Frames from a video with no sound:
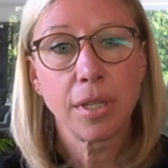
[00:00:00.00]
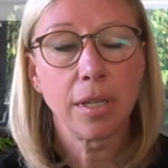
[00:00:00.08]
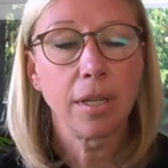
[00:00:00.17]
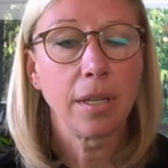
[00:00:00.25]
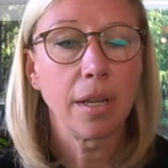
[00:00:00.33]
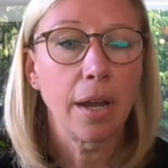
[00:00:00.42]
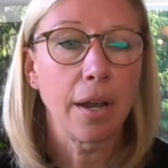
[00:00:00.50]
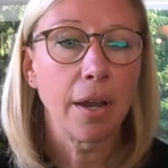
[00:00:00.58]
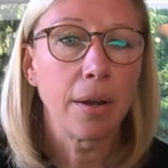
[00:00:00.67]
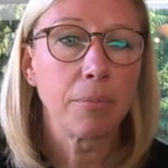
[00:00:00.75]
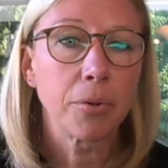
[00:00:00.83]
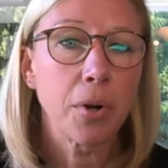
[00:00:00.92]
the
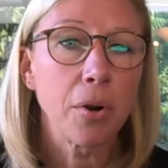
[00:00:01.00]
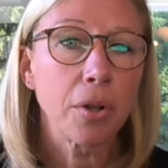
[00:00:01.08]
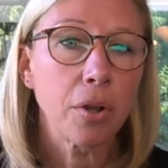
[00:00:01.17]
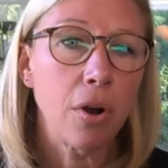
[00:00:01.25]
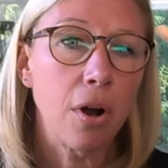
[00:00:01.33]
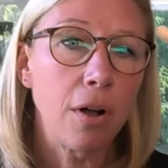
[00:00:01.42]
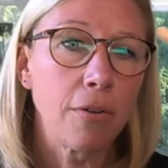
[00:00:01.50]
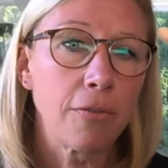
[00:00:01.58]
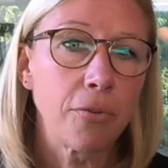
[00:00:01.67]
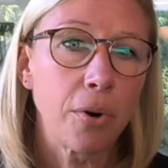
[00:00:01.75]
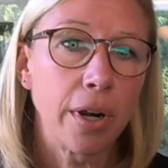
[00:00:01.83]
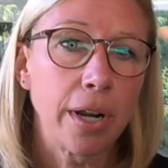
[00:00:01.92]
protocol
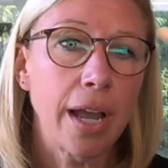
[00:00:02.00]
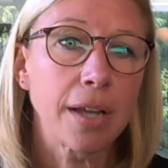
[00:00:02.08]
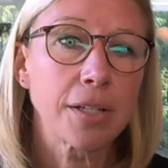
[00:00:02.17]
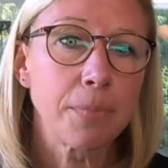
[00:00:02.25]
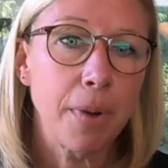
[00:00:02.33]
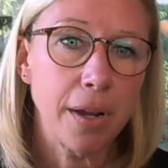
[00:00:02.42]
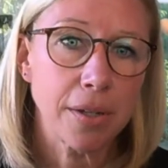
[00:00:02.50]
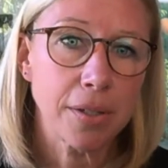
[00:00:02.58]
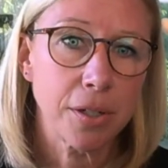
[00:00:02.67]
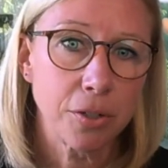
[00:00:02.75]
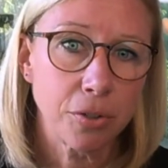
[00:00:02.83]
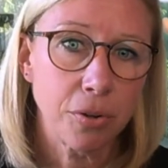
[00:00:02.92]
for an Xbox
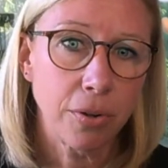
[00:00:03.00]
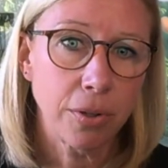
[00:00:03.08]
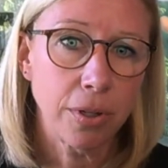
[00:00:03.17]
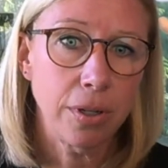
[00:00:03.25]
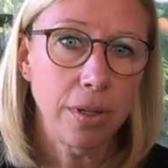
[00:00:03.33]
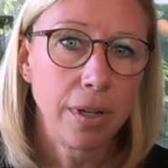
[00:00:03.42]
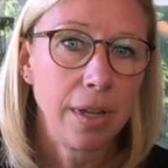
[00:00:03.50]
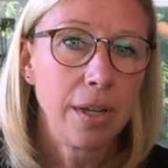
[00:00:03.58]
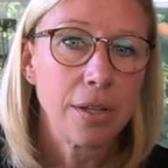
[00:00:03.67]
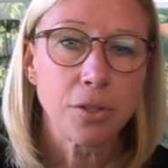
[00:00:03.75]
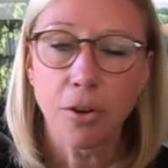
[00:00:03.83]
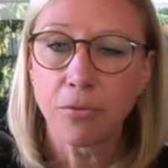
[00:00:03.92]
controller.
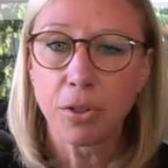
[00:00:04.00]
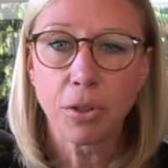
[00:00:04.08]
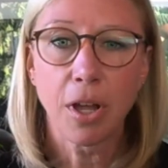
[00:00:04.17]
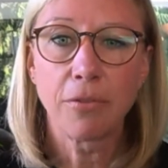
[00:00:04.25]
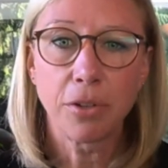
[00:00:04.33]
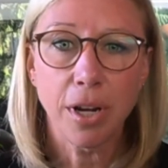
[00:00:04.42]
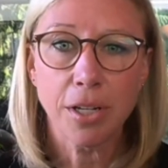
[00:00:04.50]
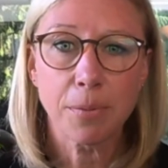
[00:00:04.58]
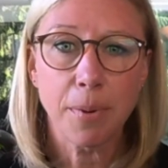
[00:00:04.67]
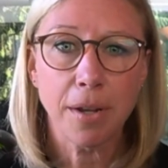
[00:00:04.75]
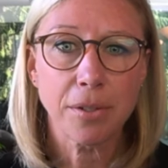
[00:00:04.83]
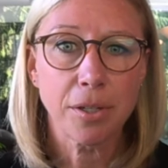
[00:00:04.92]
So if you love your
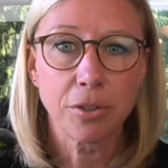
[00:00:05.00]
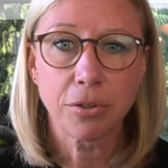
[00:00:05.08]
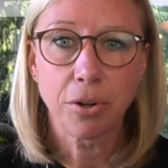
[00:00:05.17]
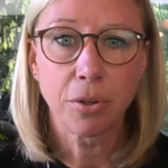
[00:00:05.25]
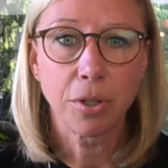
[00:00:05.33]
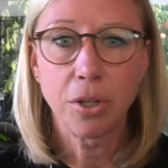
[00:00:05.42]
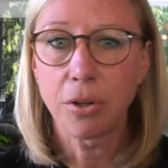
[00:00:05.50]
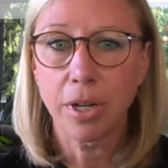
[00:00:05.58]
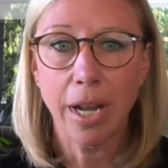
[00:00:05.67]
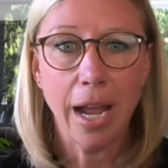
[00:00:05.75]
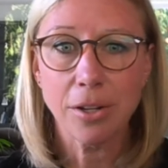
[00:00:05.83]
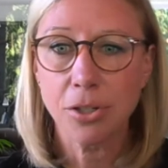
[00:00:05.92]
Xbox controller, you
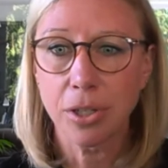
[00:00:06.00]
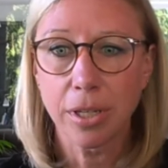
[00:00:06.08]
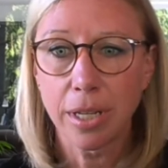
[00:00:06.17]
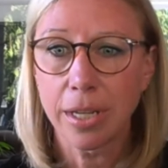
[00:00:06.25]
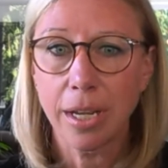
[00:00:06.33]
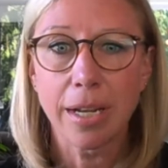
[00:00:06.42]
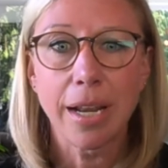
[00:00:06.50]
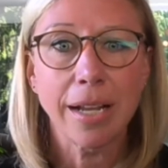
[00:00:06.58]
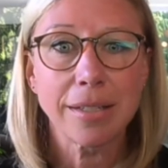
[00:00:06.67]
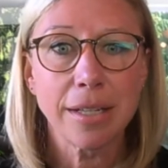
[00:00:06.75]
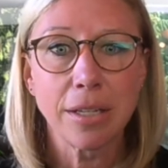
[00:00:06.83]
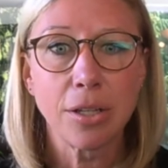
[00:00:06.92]
can actually
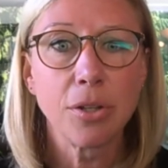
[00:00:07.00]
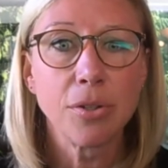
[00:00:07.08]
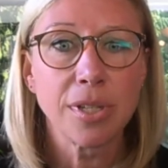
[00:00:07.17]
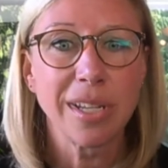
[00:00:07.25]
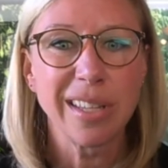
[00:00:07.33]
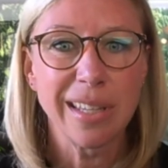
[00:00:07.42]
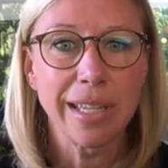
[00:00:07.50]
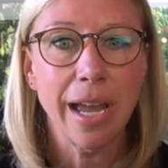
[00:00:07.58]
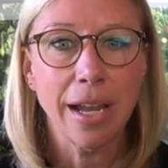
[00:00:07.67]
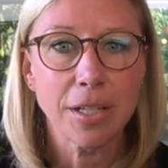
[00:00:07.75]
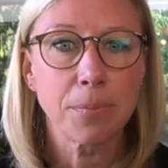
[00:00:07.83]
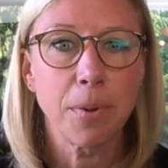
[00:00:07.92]
connect it using the
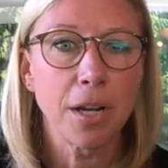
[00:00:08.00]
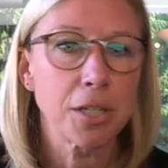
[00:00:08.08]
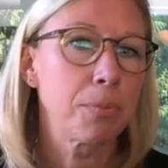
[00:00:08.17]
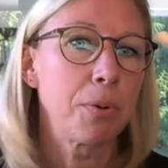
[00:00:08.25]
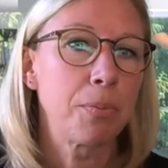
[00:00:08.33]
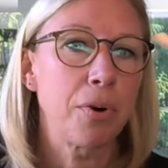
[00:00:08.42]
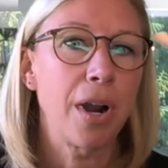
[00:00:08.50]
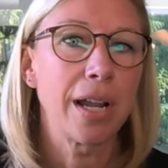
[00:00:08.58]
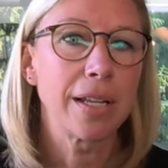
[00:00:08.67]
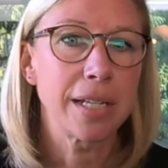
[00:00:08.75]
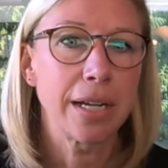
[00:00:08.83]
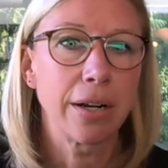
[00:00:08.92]
Xbox
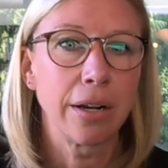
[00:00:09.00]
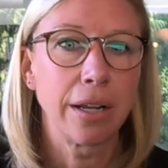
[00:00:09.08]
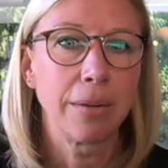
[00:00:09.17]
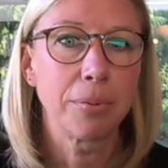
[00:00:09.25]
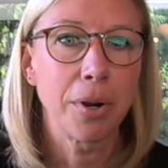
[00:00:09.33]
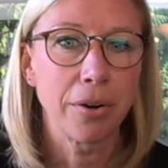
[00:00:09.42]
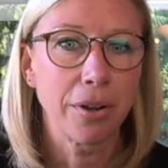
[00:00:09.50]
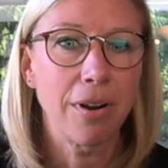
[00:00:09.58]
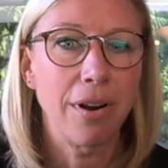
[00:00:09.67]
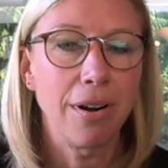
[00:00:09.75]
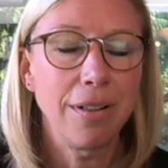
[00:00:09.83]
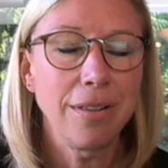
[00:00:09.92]
proprietary
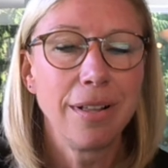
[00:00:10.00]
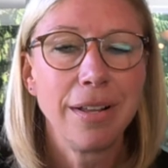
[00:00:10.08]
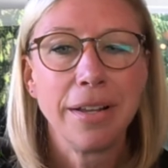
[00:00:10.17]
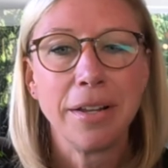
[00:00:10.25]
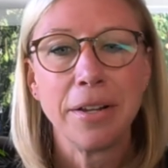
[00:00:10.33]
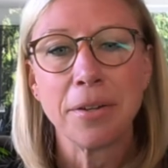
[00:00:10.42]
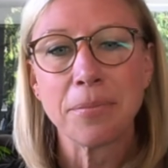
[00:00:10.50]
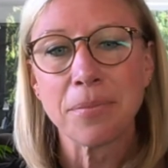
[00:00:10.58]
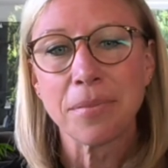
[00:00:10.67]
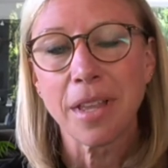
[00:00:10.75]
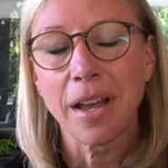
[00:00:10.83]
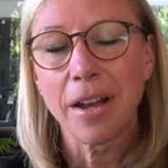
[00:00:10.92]
protocol
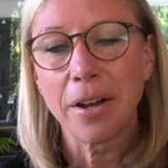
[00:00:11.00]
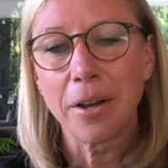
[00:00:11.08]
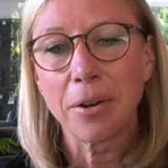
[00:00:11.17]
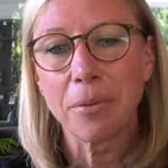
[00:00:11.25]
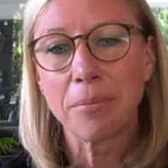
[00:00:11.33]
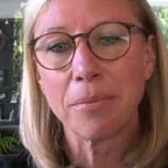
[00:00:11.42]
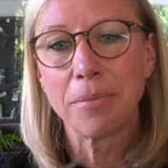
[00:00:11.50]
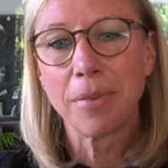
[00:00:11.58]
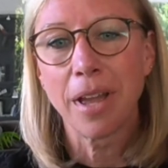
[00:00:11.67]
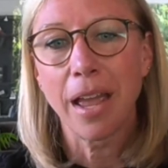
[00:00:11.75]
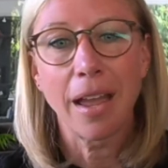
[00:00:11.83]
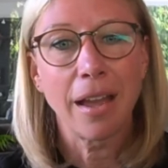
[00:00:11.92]

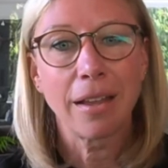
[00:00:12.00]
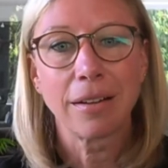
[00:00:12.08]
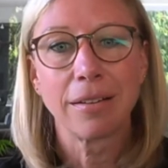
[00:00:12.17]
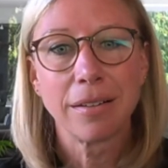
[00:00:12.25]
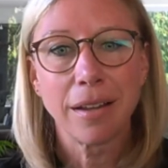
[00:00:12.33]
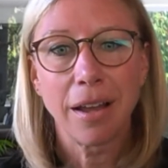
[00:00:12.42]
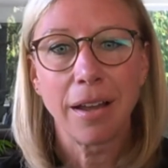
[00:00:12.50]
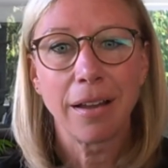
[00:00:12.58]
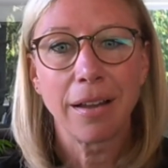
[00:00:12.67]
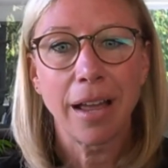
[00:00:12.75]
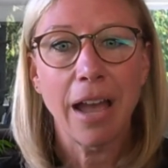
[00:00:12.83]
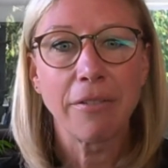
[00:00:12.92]
and
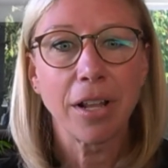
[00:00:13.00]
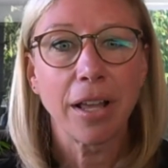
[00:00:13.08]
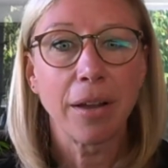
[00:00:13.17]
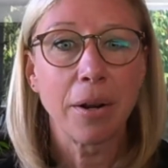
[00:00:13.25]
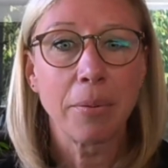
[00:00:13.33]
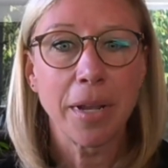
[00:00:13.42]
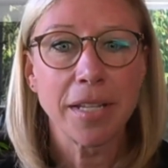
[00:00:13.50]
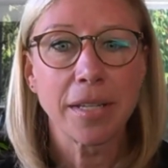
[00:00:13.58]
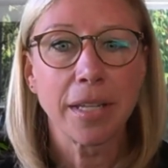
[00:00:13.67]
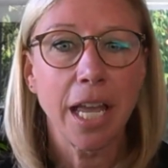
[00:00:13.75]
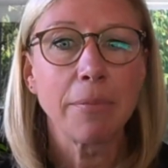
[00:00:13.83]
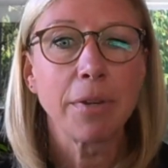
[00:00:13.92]
have an
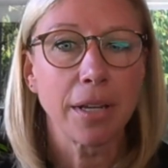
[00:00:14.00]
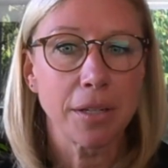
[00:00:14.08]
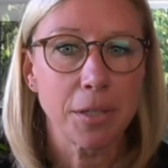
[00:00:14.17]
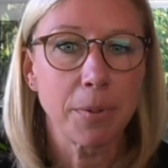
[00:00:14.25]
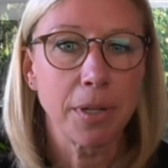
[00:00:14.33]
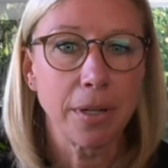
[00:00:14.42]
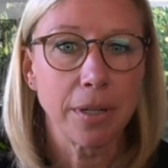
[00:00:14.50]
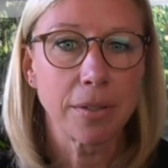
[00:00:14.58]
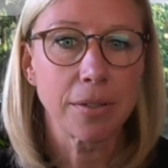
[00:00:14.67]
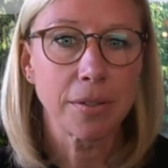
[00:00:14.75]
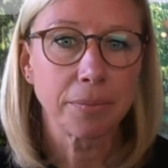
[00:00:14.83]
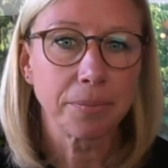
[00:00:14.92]
amazing gaming
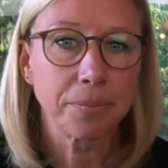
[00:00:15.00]
experience.